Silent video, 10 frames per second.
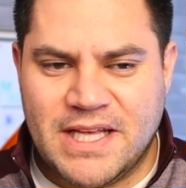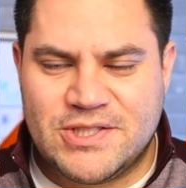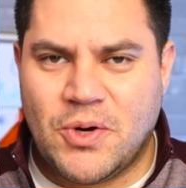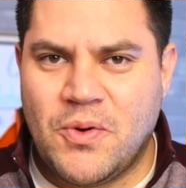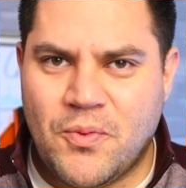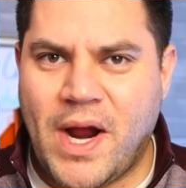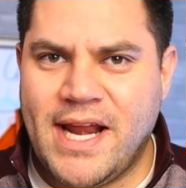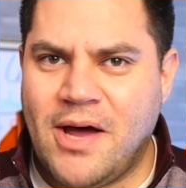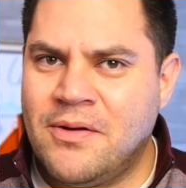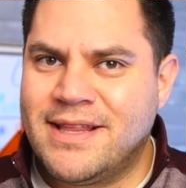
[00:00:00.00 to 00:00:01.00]
So
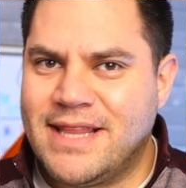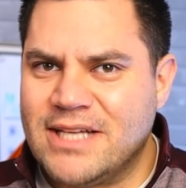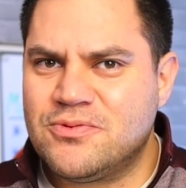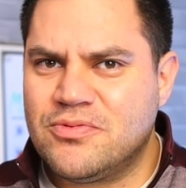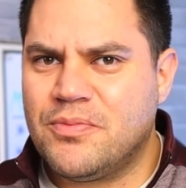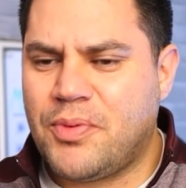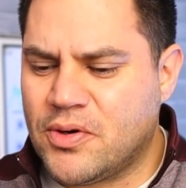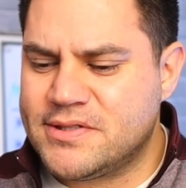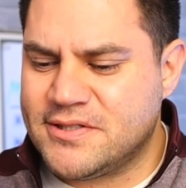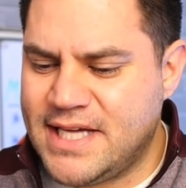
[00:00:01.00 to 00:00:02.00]
right now, that's what the
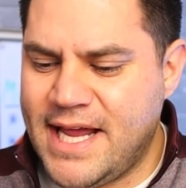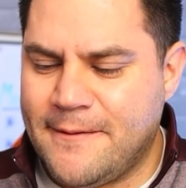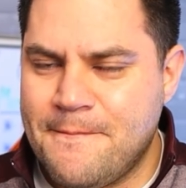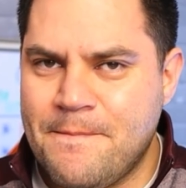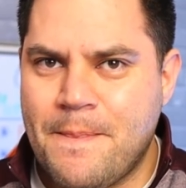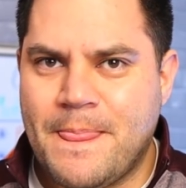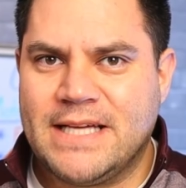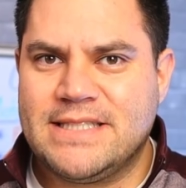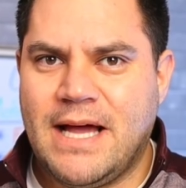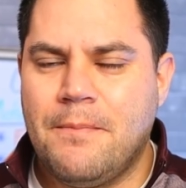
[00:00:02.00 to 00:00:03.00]
reports are saying,
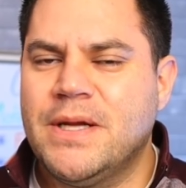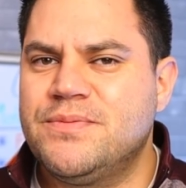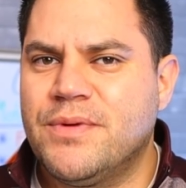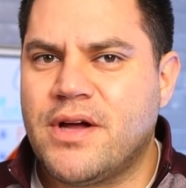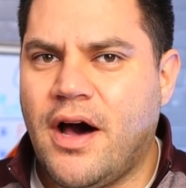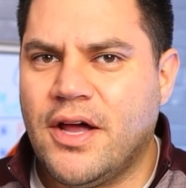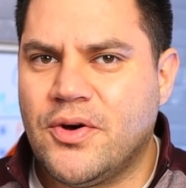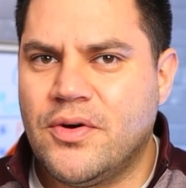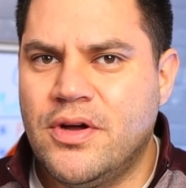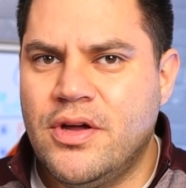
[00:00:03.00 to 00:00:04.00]
is that Mitch
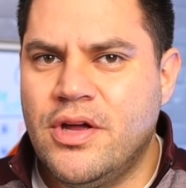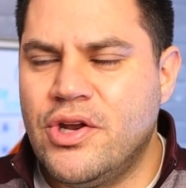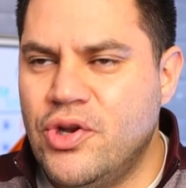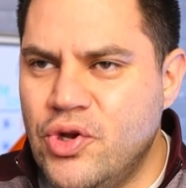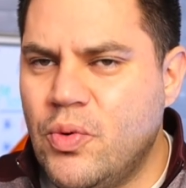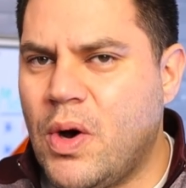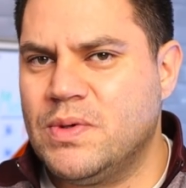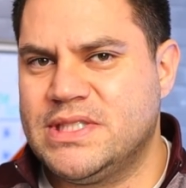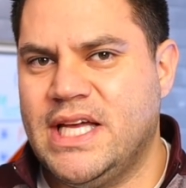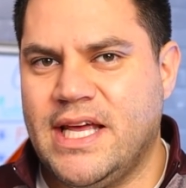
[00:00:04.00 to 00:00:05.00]
McConnell knew what
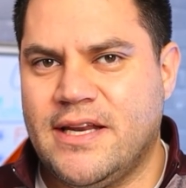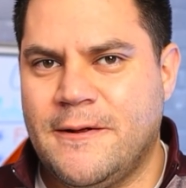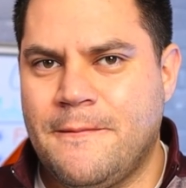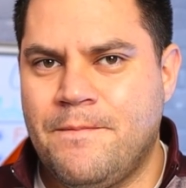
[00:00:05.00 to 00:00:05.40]
was in it.